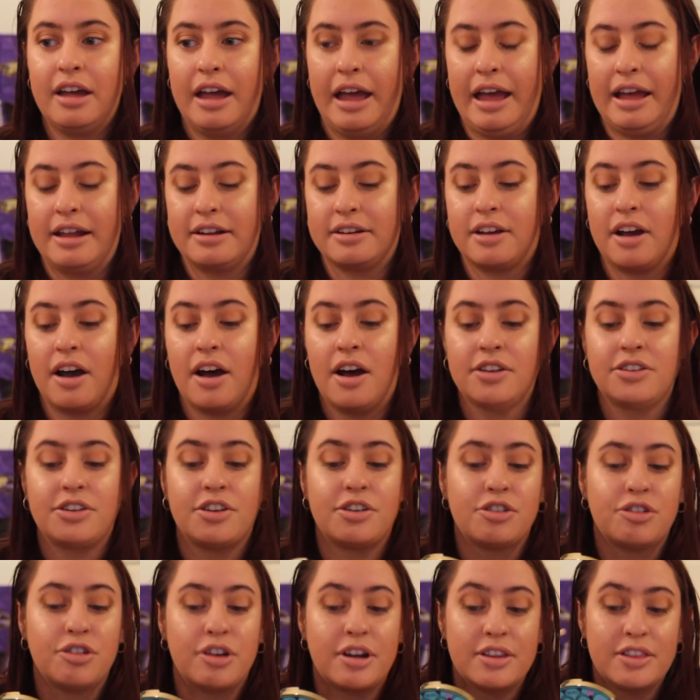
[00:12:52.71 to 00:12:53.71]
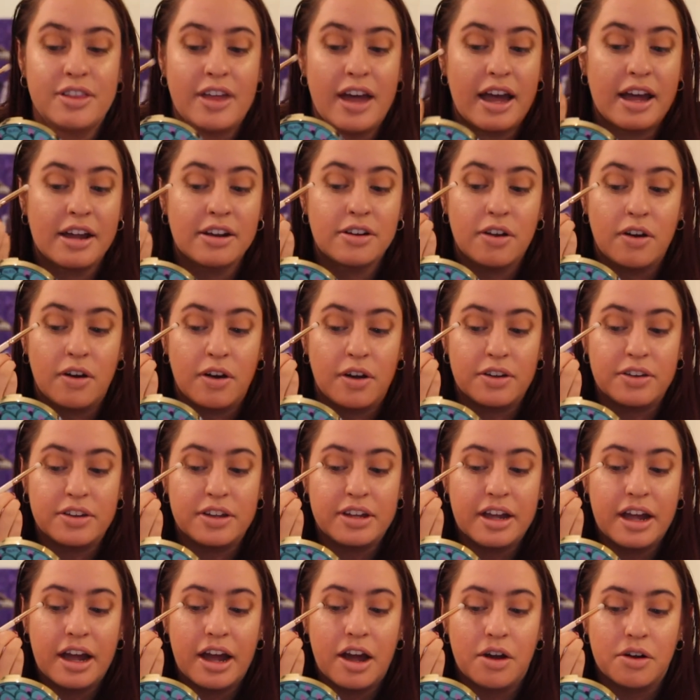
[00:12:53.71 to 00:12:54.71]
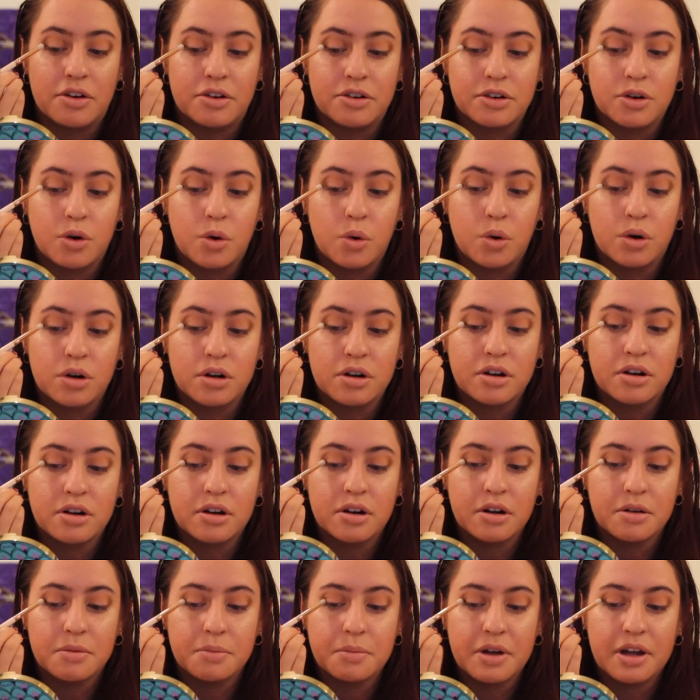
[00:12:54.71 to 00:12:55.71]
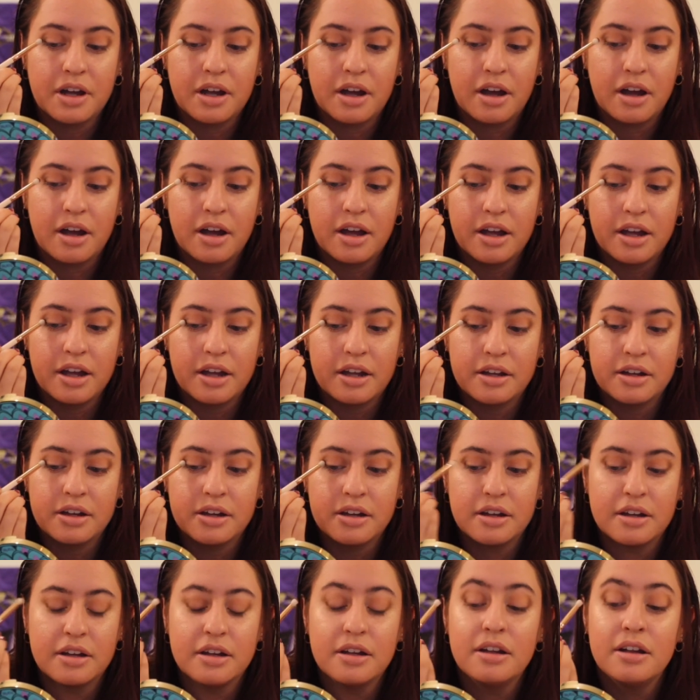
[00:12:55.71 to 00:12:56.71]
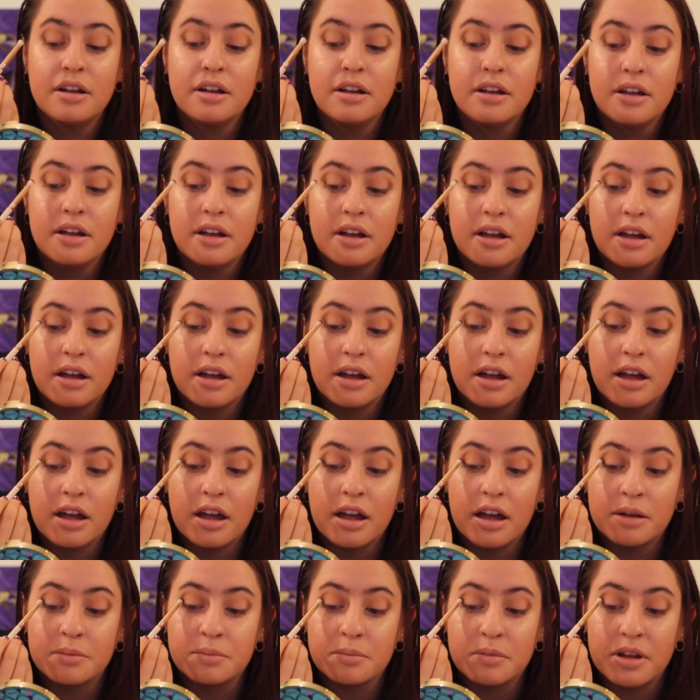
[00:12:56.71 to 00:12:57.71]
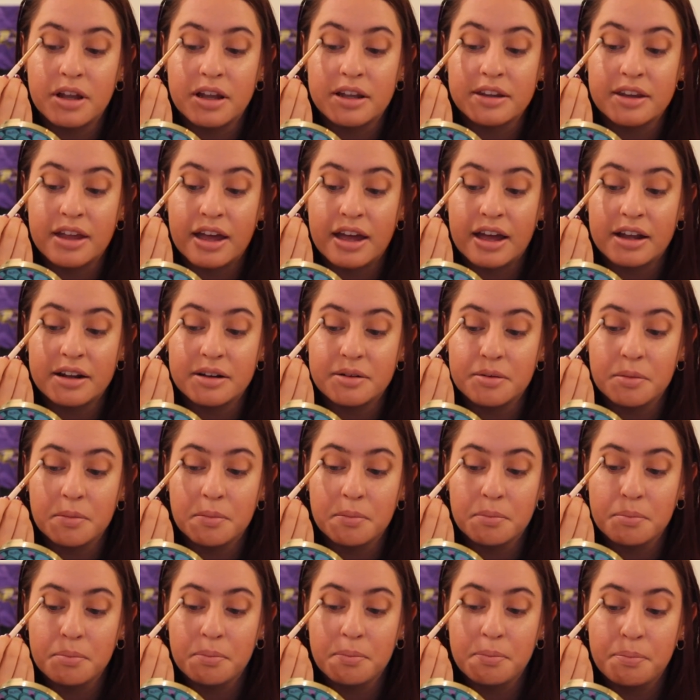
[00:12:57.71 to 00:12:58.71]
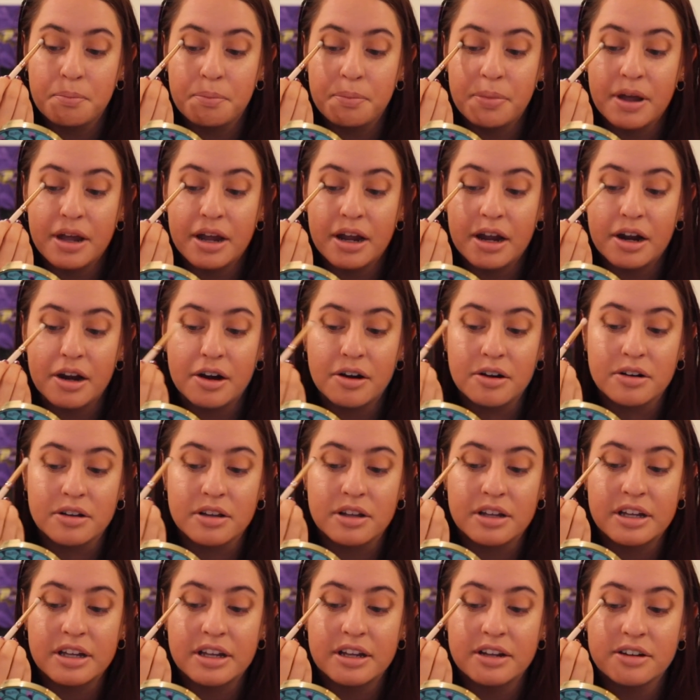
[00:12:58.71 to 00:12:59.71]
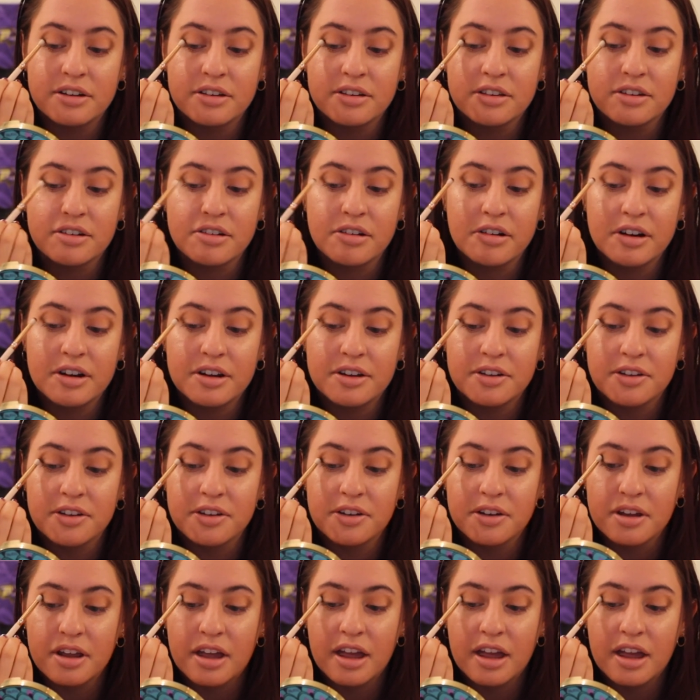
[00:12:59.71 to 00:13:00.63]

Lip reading: and concentrate that on the outer corner of my eye and blend that barely into the crease.